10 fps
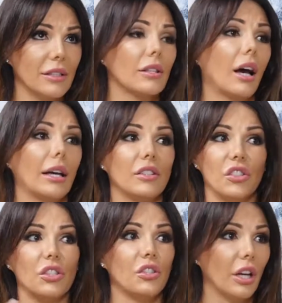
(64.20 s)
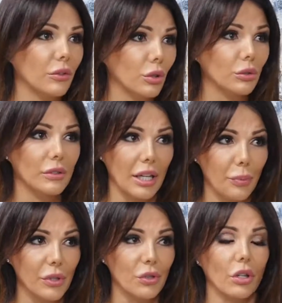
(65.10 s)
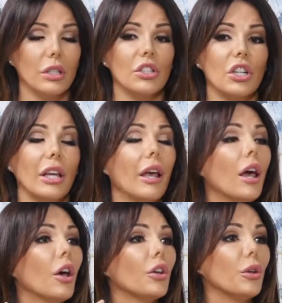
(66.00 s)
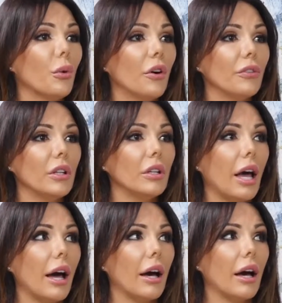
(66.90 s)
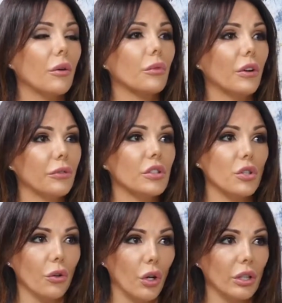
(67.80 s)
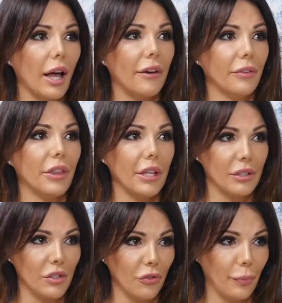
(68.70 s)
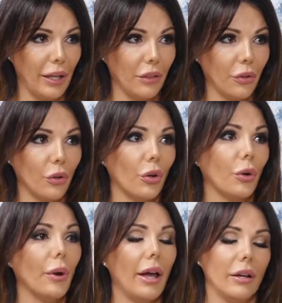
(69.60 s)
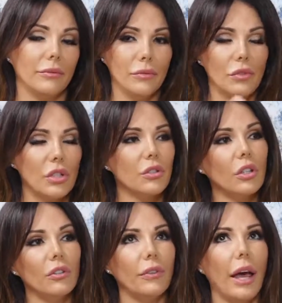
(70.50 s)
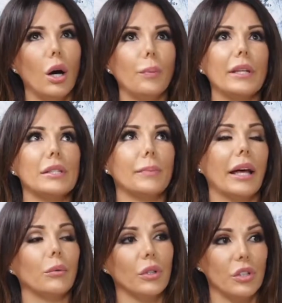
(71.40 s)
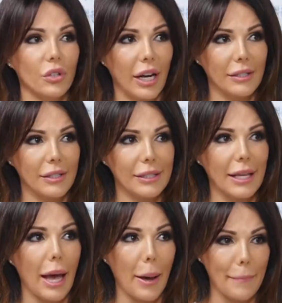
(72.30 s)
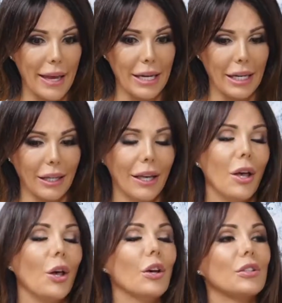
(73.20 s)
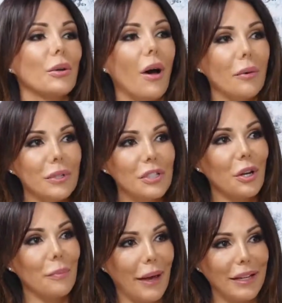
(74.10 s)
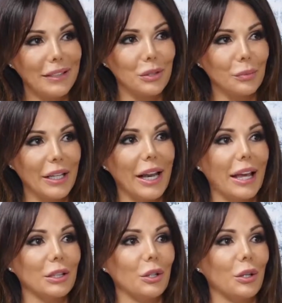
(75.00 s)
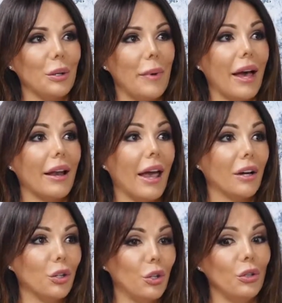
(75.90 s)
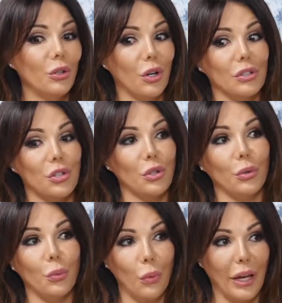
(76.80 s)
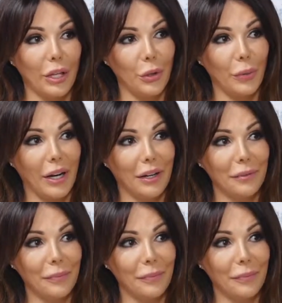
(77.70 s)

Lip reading: signs, just general deep astrology, you often reference your own life and things you've been through to sort of help explain what the transits are meaning. So I wanted to go back a little bit and learn about how you got to where you are.